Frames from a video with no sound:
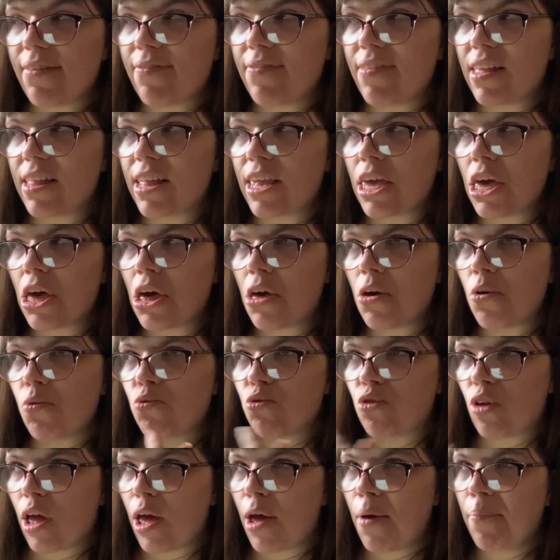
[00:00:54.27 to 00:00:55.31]

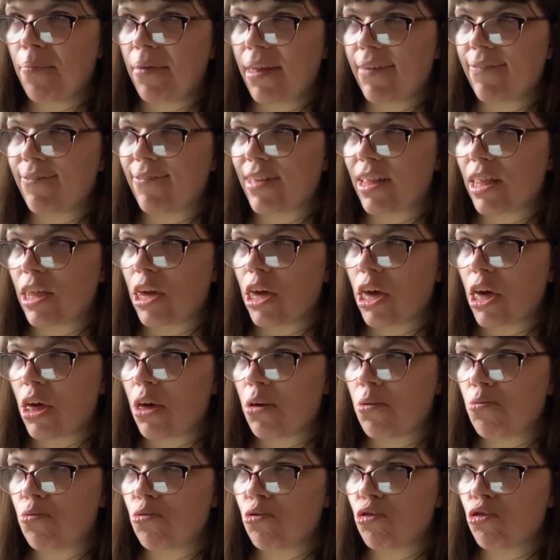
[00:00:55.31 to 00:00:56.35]
videos, update
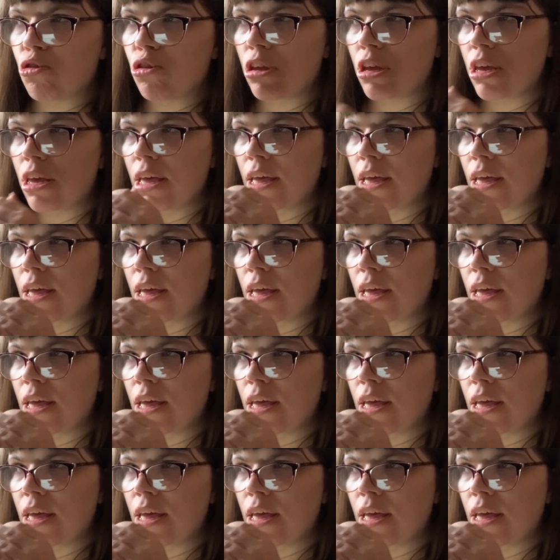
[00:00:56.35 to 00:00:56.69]
videos.